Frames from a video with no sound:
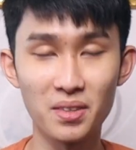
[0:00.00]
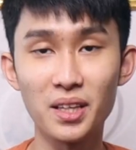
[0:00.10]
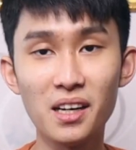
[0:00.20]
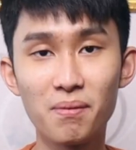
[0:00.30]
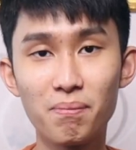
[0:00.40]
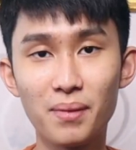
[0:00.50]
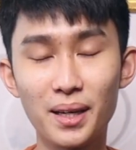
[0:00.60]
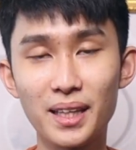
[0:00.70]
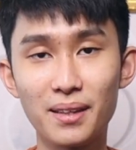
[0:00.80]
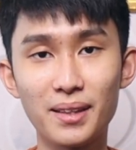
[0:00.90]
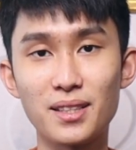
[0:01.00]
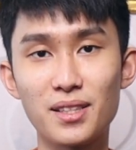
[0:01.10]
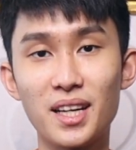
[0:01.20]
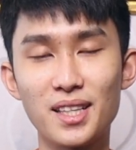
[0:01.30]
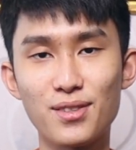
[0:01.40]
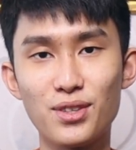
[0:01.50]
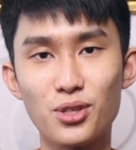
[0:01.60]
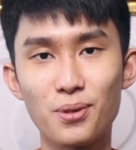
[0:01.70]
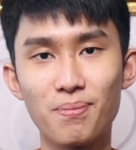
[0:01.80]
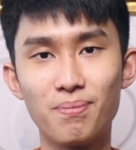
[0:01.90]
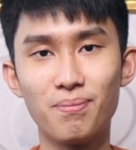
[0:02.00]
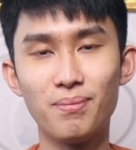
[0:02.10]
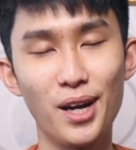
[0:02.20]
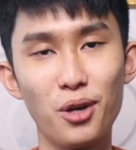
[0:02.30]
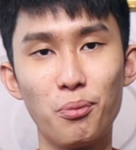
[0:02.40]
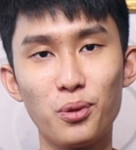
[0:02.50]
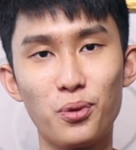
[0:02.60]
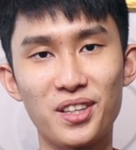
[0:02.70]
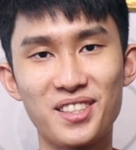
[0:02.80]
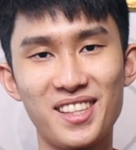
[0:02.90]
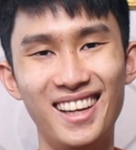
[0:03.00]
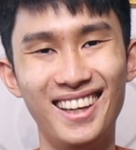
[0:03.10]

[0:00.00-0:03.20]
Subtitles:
yeah, I think that's a nice feature. I hope it works.